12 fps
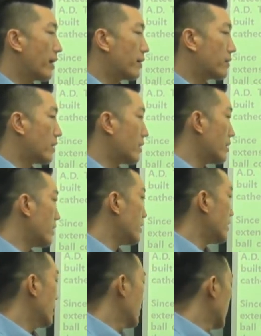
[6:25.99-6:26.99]

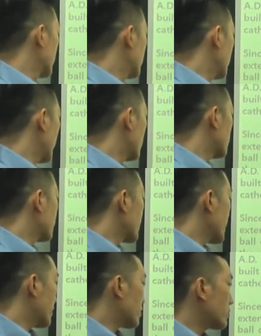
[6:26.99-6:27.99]
Diego
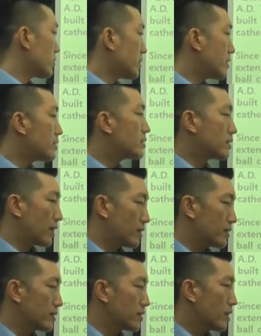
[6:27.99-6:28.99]
Prieto, he
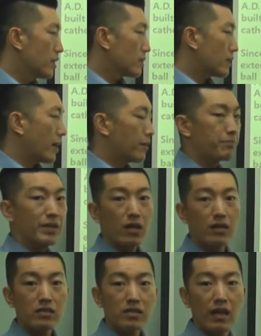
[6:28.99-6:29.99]
says that
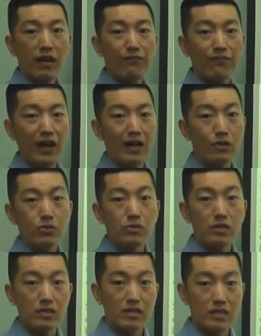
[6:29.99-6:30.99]
because they have
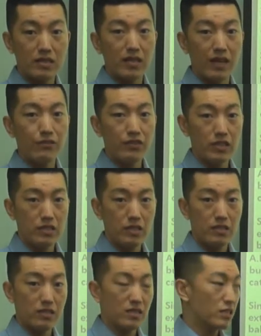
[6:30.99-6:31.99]
found these
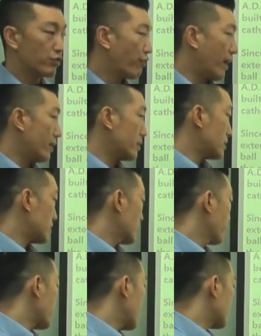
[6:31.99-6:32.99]
evidences, these
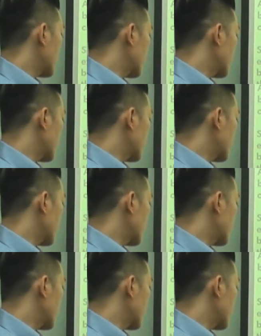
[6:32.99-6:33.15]
facts, as